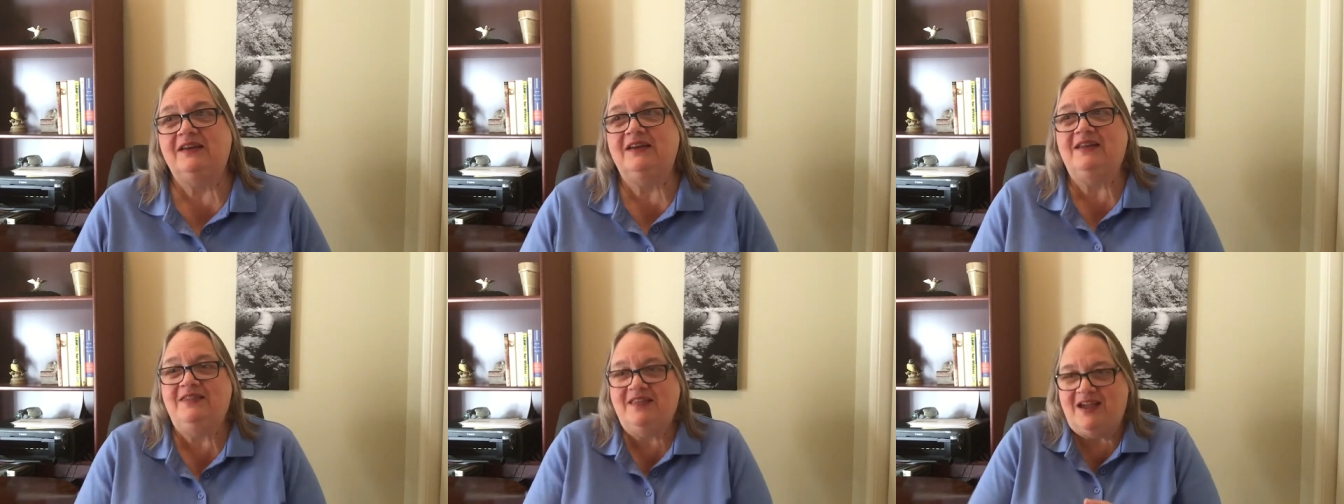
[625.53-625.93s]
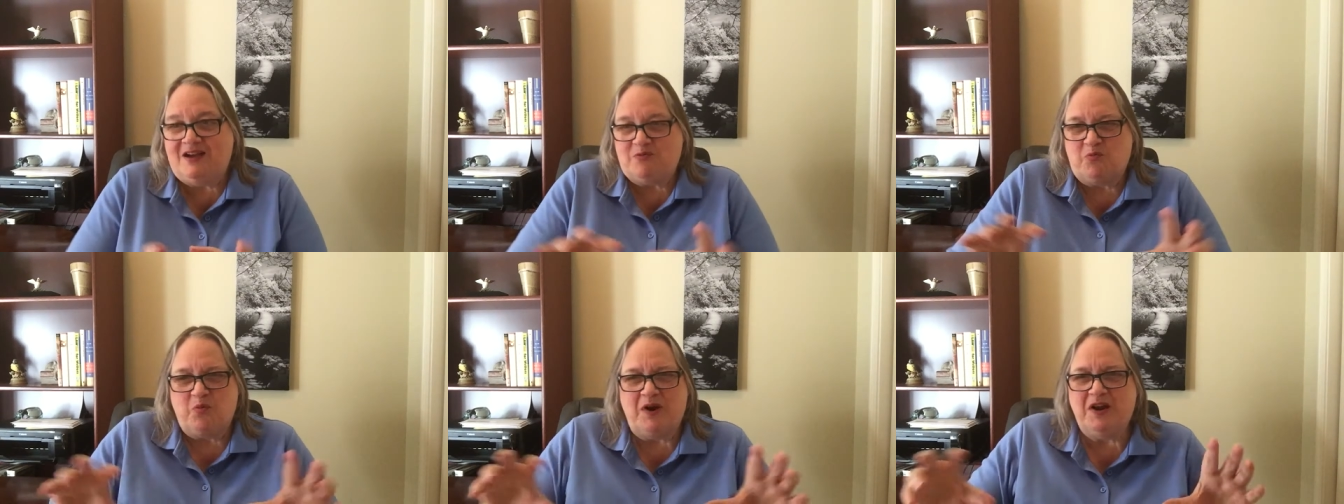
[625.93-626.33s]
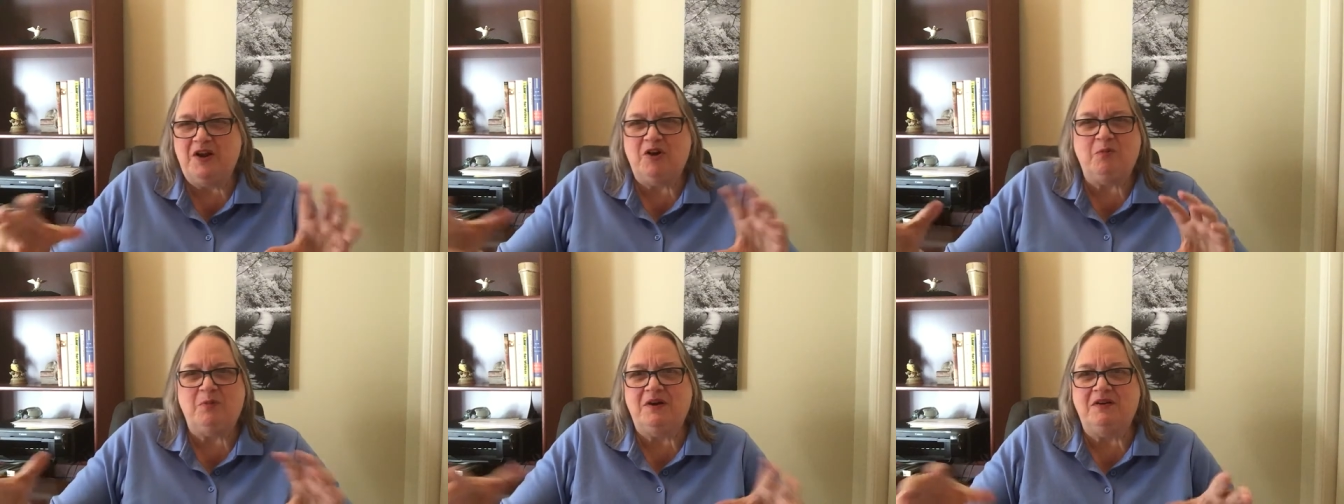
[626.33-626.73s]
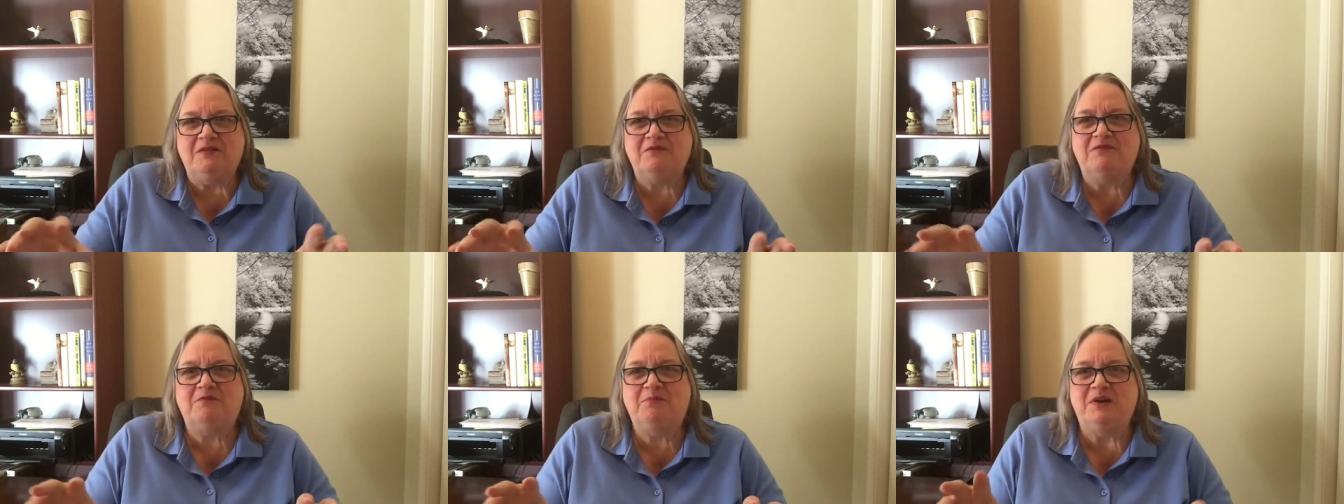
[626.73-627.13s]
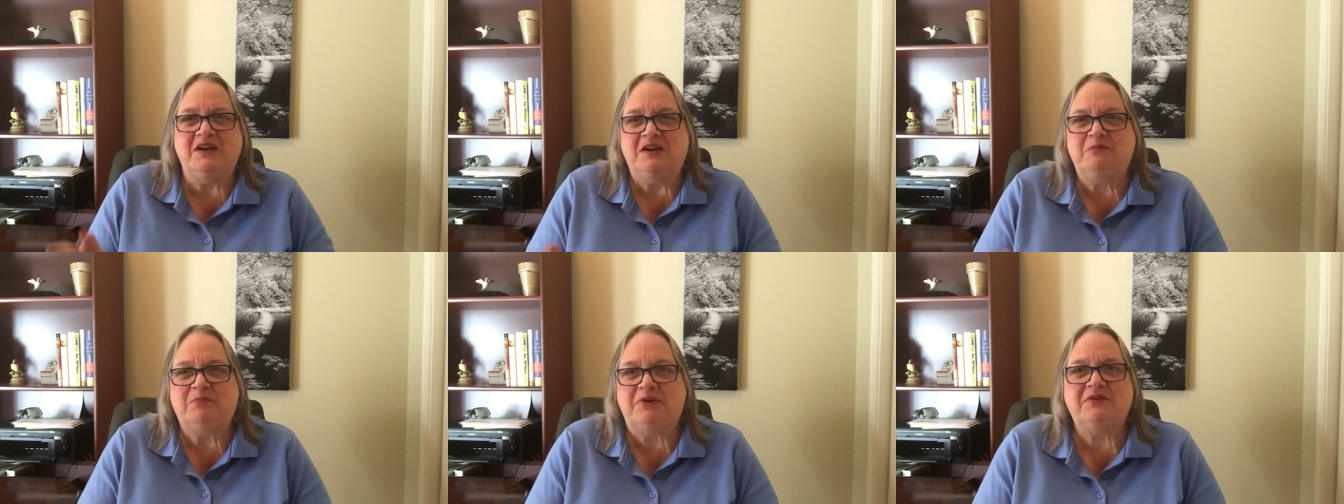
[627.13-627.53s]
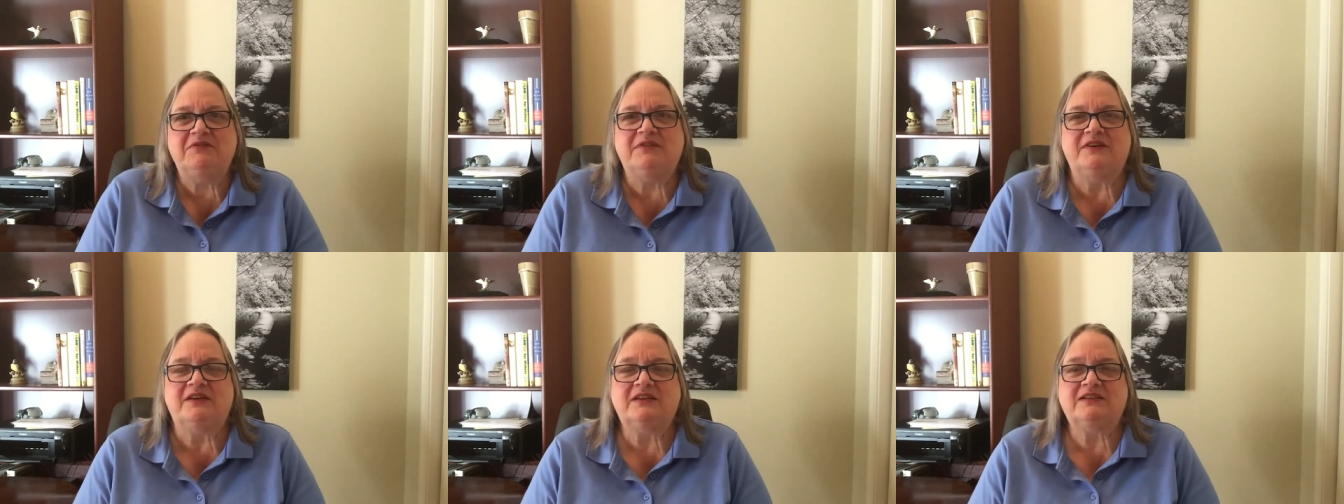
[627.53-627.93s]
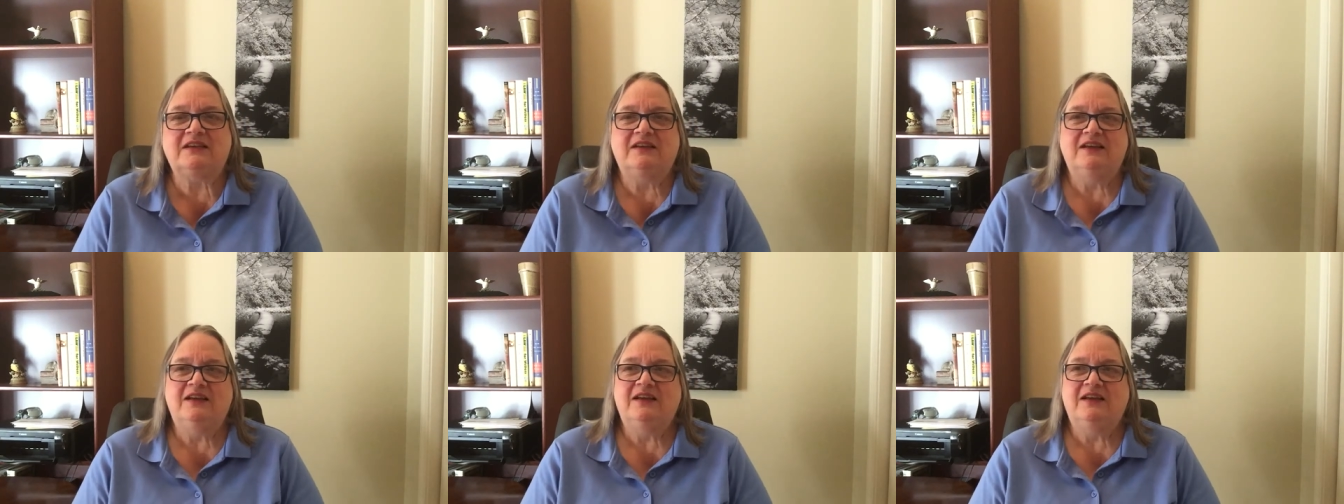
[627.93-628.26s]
in that realm of being perfect.